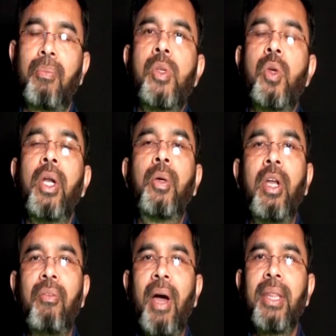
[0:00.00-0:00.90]
So we need to
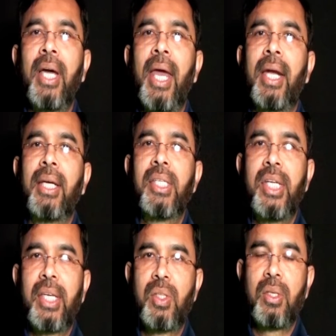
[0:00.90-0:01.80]
define the
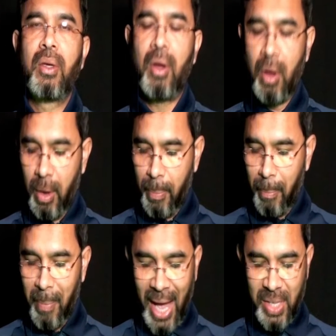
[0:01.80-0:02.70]
characteristics of
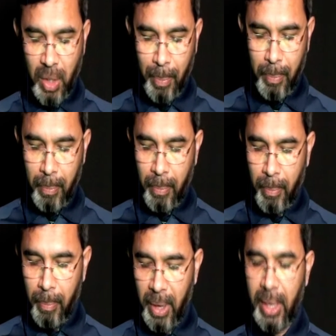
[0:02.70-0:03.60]
mass of
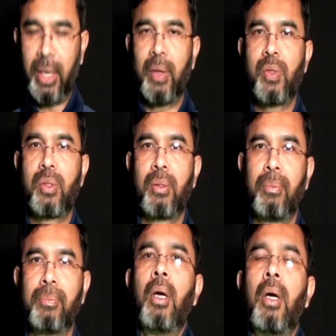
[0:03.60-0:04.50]
particles.
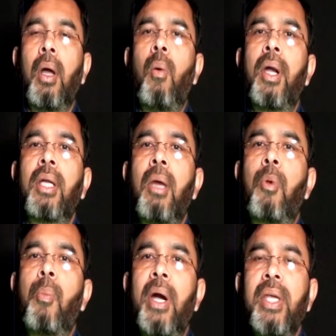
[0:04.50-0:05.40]
Now, what are the
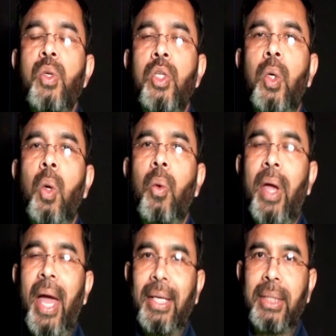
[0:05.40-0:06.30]
properties we should look
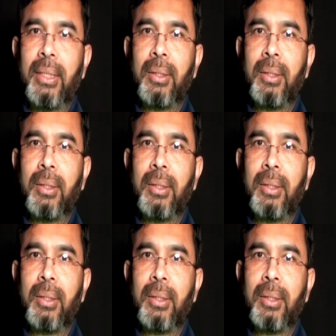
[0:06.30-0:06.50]
at?